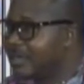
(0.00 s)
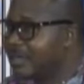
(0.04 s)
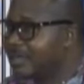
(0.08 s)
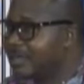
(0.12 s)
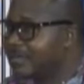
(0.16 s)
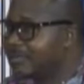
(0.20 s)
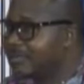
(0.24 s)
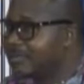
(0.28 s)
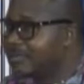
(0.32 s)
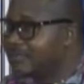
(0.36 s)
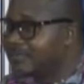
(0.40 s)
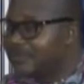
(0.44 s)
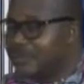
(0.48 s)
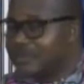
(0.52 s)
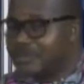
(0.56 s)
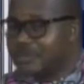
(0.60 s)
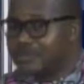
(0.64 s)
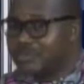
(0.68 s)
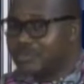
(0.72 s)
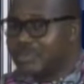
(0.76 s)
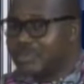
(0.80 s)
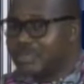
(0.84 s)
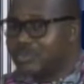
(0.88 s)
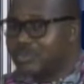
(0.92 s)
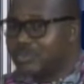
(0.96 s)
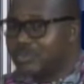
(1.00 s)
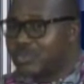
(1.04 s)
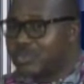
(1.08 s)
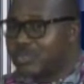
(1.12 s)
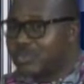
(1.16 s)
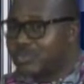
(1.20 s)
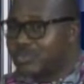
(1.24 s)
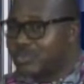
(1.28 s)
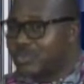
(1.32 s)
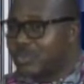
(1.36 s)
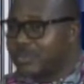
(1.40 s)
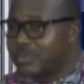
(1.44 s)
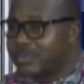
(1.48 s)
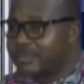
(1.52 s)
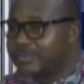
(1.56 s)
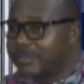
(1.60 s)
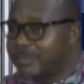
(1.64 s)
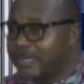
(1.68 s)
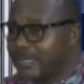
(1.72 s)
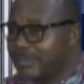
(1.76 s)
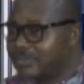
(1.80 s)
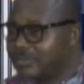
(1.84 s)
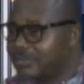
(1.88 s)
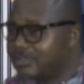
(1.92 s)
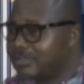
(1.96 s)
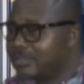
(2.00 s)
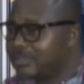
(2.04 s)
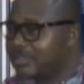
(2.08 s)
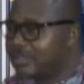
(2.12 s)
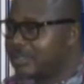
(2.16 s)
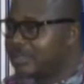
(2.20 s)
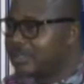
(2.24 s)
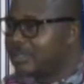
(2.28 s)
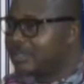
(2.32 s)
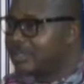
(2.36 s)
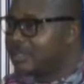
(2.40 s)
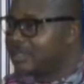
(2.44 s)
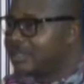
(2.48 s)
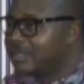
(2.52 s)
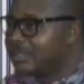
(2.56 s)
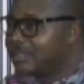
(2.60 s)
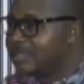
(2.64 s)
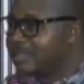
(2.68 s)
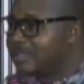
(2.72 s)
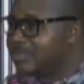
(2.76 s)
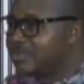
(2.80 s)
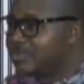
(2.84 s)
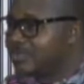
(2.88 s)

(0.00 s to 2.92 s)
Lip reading: Before the break, we talked about the need